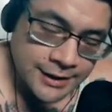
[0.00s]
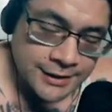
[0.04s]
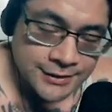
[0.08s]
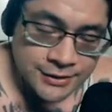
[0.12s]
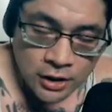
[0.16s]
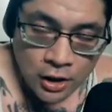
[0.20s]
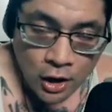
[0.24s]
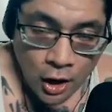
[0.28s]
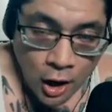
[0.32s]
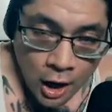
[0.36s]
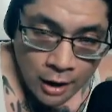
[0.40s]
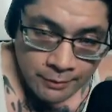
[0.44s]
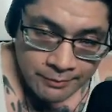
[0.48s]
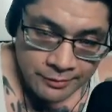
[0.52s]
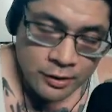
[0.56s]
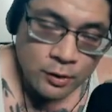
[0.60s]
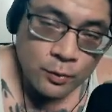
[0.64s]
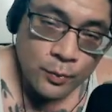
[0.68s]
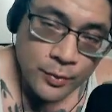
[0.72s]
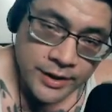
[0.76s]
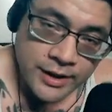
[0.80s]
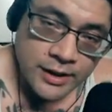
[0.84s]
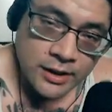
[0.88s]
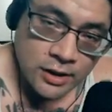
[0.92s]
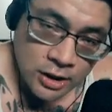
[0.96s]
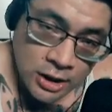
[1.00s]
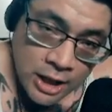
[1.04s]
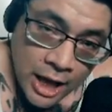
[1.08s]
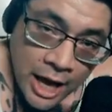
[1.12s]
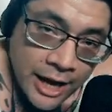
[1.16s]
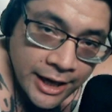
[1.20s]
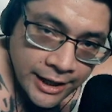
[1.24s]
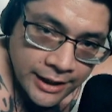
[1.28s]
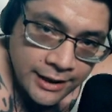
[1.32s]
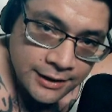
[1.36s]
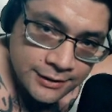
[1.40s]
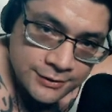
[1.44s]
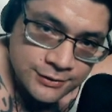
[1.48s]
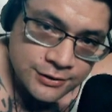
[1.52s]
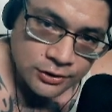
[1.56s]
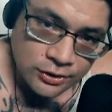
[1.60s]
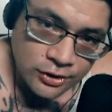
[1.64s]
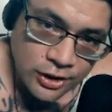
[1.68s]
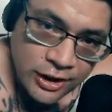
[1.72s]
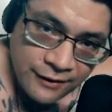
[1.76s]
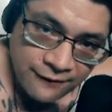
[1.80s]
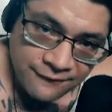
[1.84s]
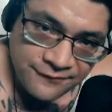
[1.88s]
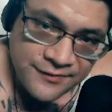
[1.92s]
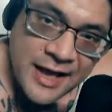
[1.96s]
It's our hobby. We like to
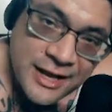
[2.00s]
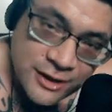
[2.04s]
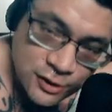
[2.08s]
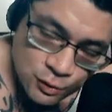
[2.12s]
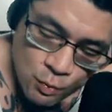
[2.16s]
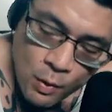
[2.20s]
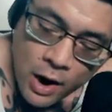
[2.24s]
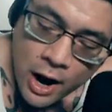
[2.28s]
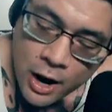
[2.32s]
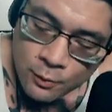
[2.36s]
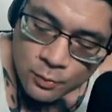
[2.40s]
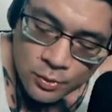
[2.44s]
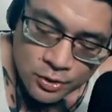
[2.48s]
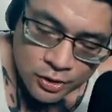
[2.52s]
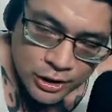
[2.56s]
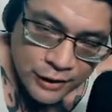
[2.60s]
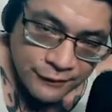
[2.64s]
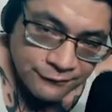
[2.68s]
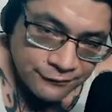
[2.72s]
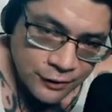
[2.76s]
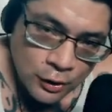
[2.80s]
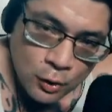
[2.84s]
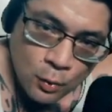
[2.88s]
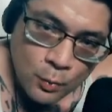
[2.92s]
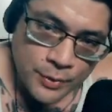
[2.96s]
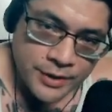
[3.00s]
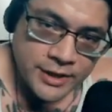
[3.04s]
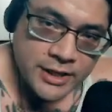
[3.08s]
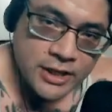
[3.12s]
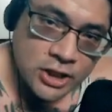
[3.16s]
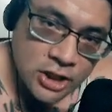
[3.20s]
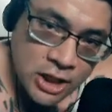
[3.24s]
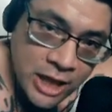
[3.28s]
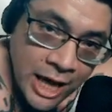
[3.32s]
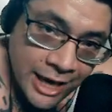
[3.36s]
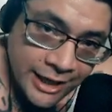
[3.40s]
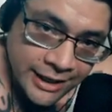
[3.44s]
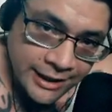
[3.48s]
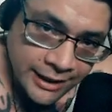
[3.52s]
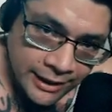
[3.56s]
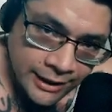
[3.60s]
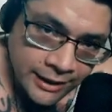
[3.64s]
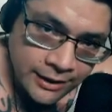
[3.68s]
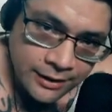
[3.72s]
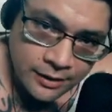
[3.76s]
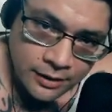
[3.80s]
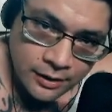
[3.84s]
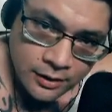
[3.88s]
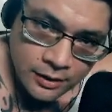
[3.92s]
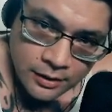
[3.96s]
lift. That's why we're lifting. We like
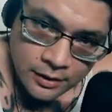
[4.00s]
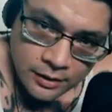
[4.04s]
it.